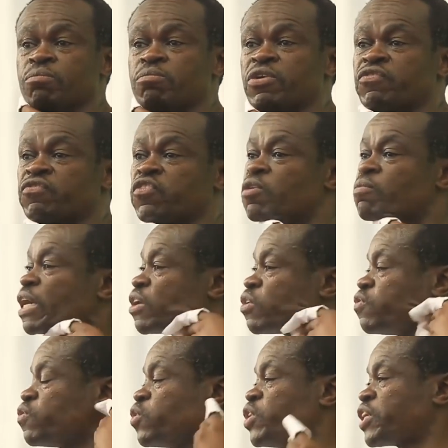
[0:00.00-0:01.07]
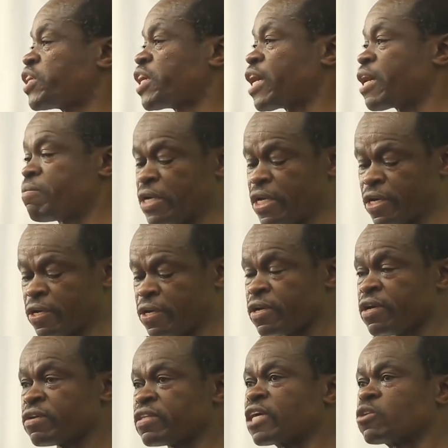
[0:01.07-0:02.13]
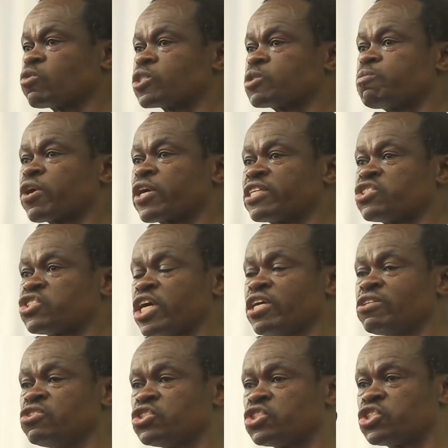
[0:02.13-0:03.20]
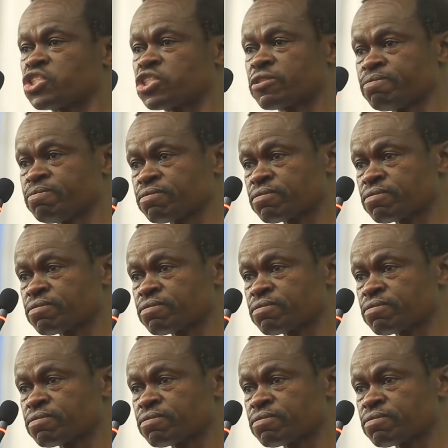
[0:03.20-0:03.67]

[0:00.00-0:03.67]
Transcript: before Magufuli came in, that was pocket change.